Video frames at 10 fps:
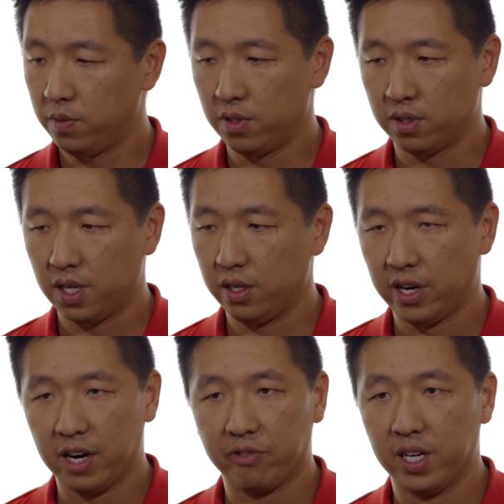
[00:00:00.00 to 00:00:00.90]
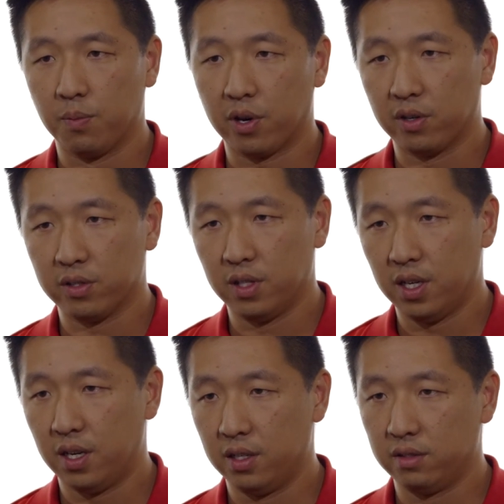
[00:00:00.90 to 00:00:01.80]
just kind of your everyday person
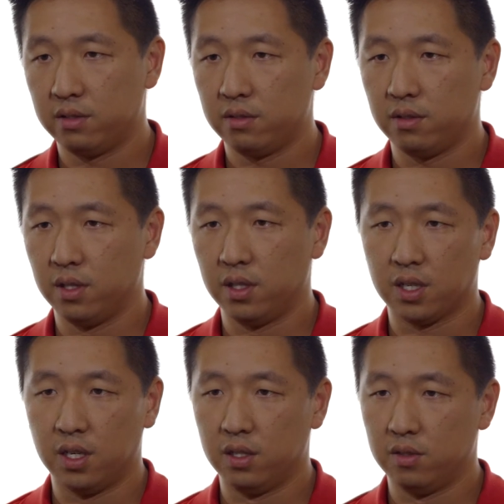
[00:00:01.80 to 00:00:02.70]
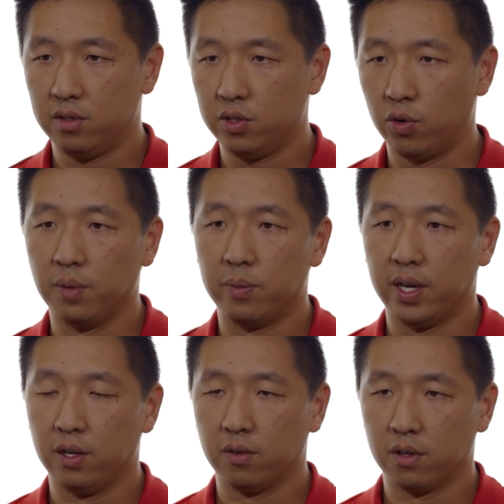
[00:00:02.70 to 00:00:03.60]
that has any kind of joint
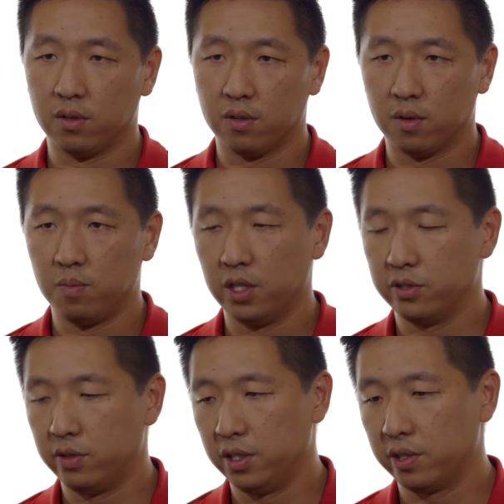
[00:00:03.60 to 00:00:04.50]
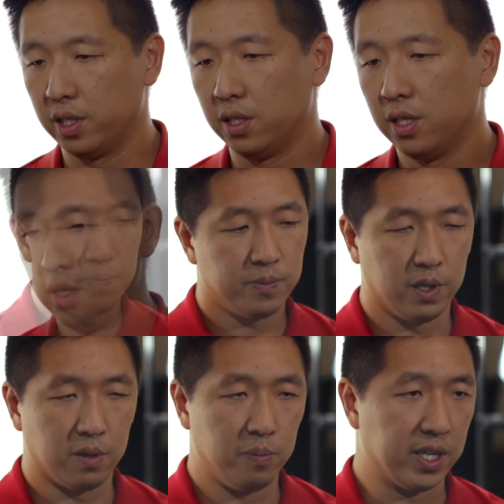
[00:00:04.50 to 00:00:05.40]
pain or, or muscle injury.
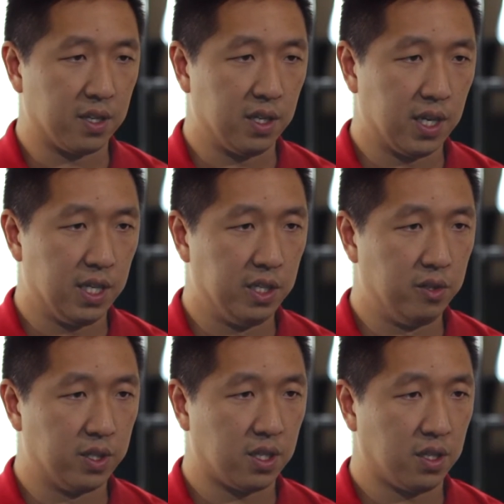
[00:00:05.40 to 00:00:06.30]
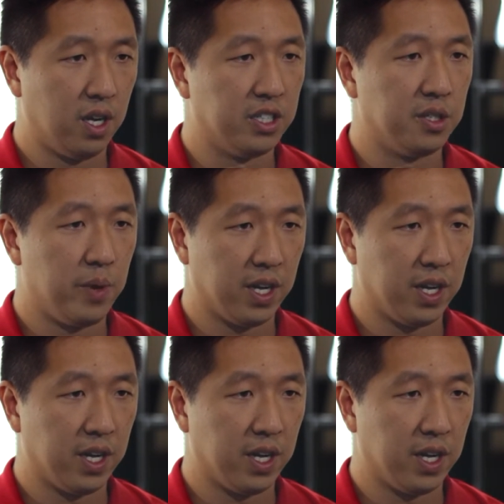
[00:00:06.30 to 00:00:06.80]
The big thing I do is concussion